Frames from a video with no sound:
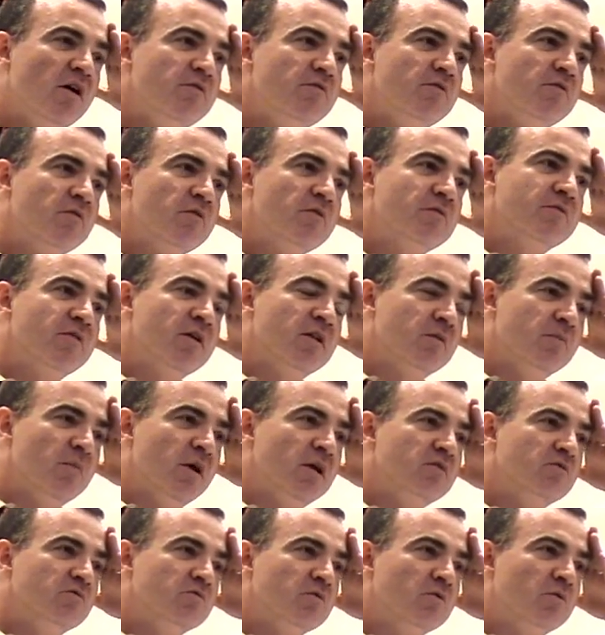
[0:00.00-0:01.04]
I, have a very
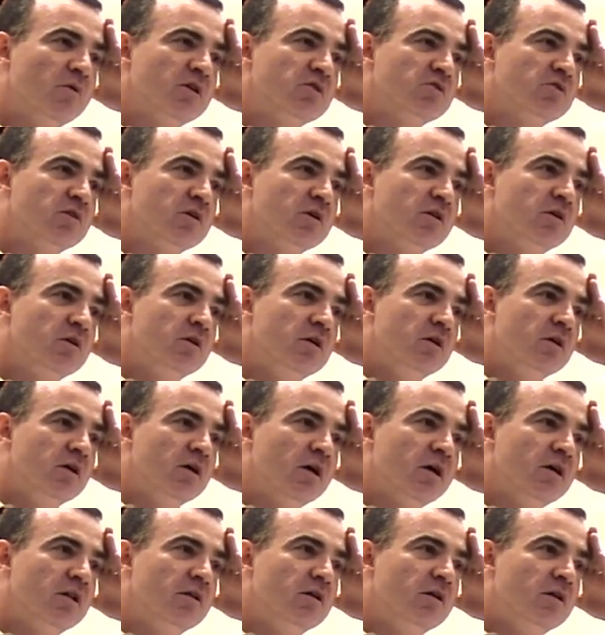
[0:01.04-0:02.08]
fundamental question,
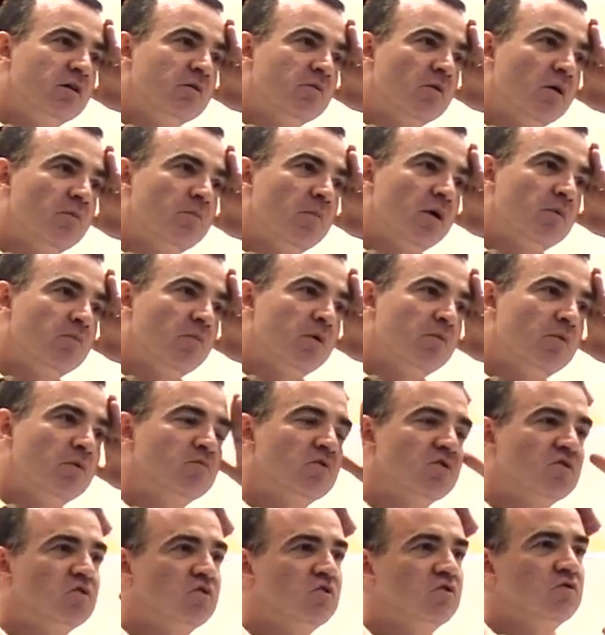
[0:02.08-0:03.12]
and uh, maybe
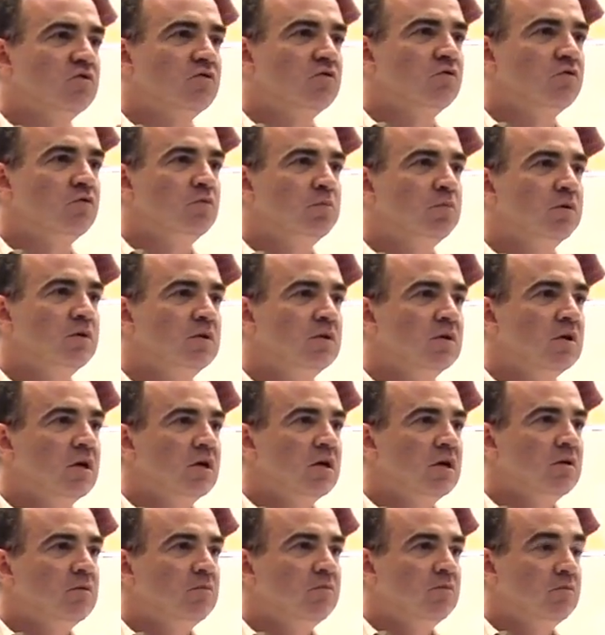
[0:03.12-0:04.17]
I'm just stupid,
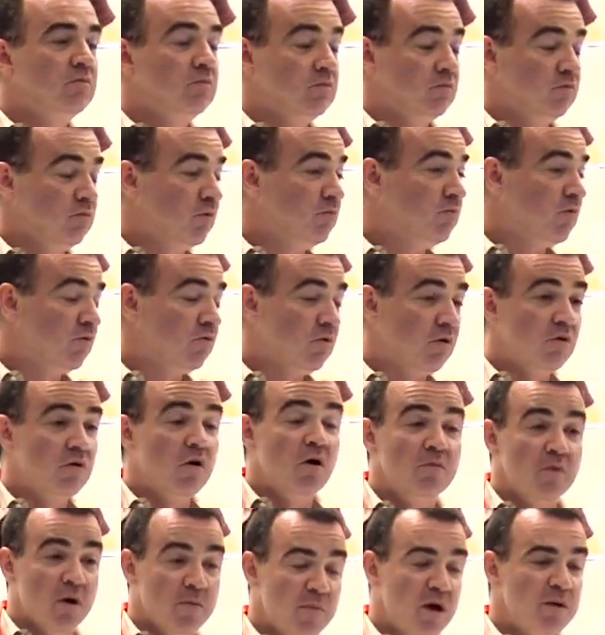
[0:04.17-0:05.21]
or,
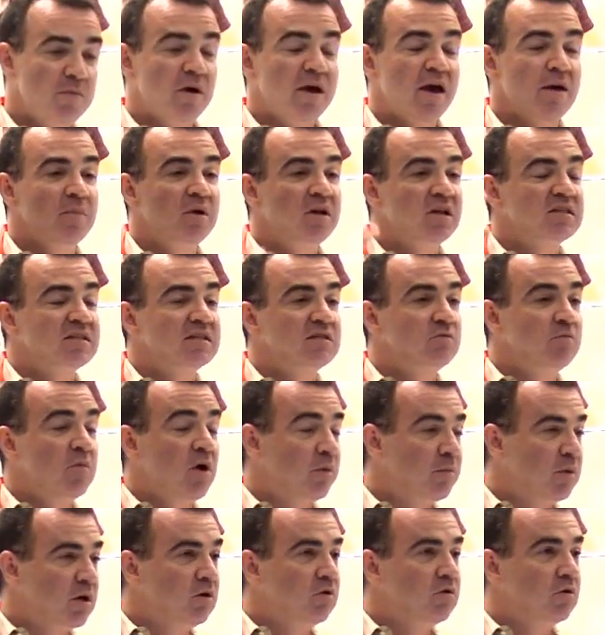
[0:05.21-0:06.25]
or maybe I am, and it still
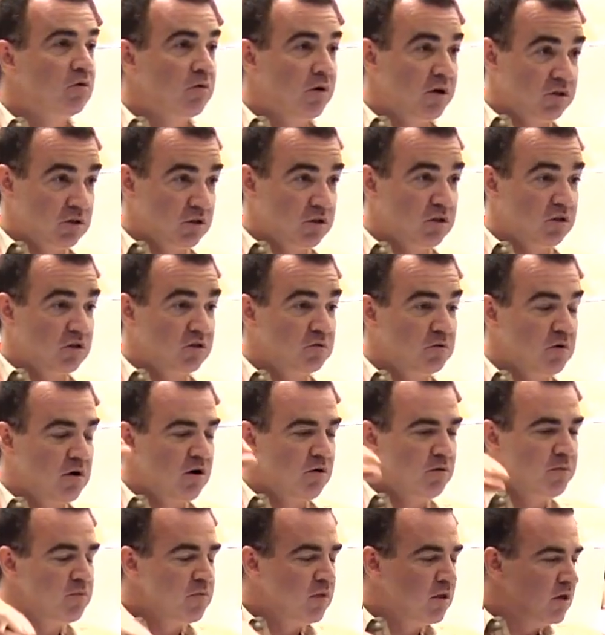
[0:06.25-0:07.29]
might be a good question as
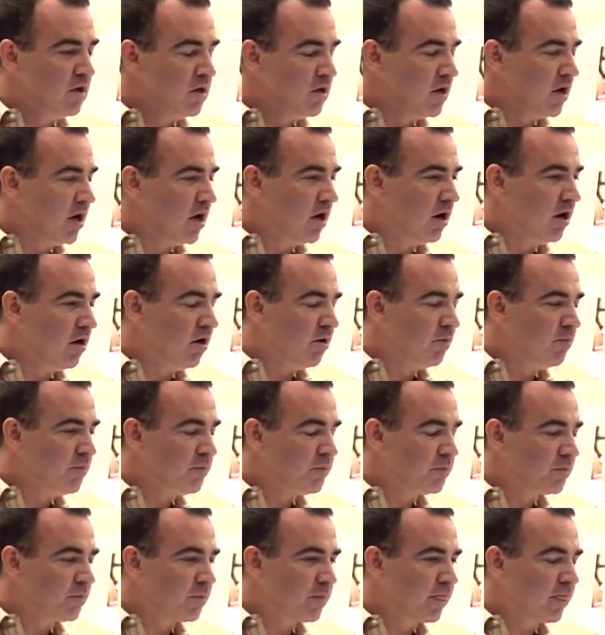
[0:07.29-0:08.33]
well.
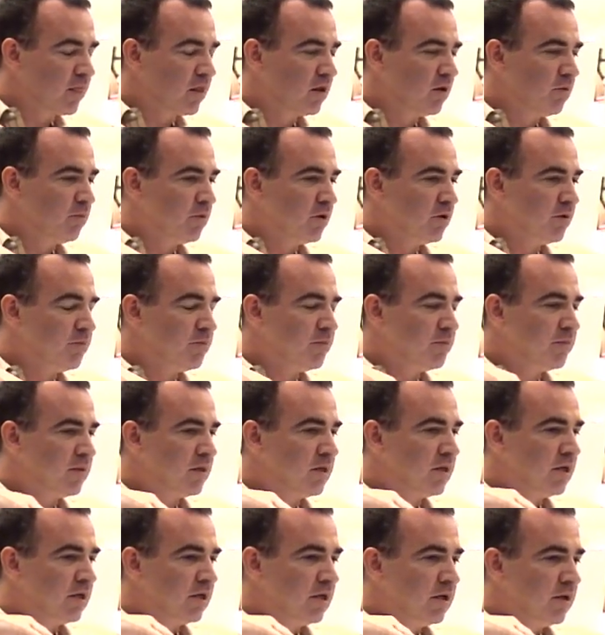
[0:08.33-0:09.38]
Um, but
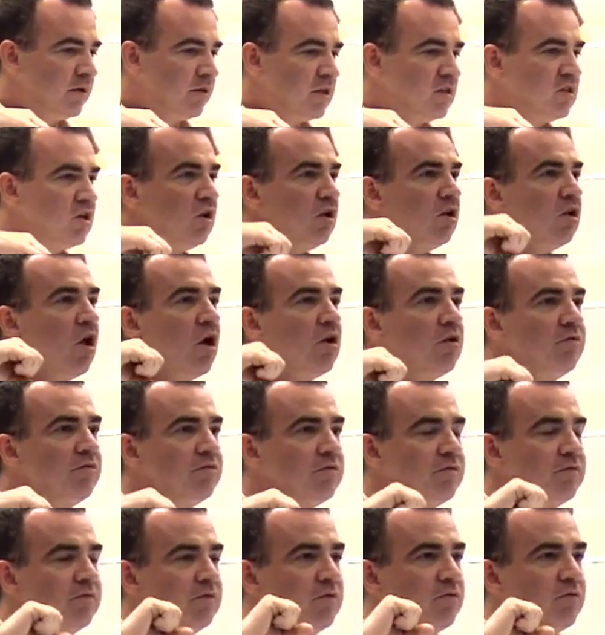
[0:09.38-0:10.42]
there's a lot of
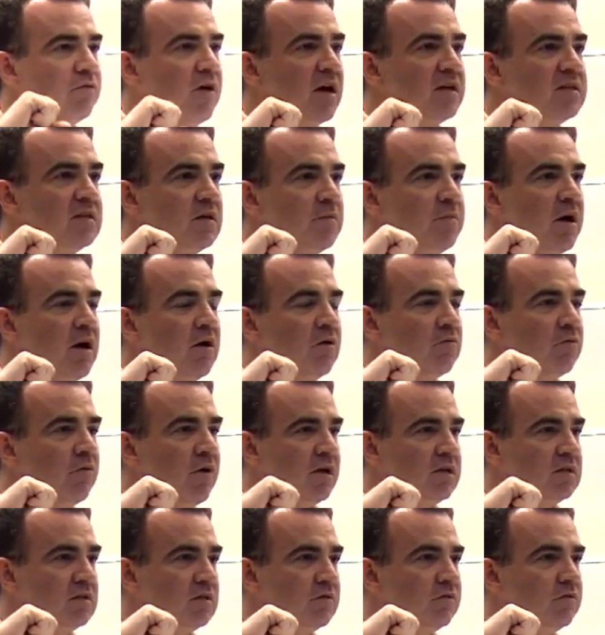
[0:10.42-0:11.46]
fuss about
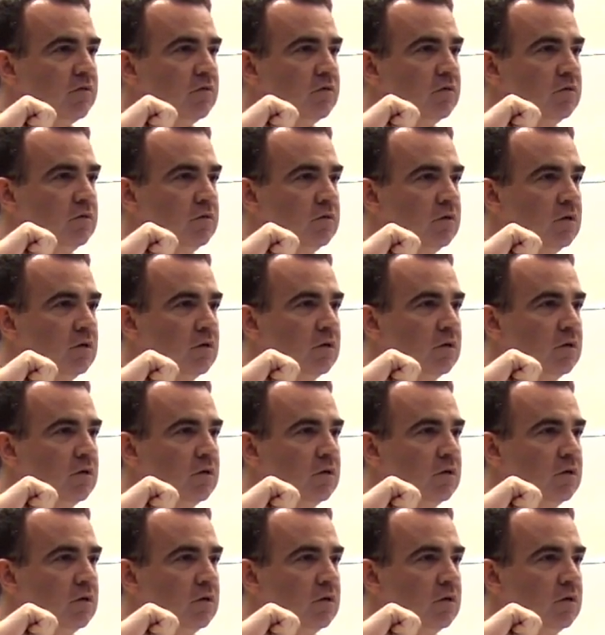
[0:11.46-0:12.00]
restful.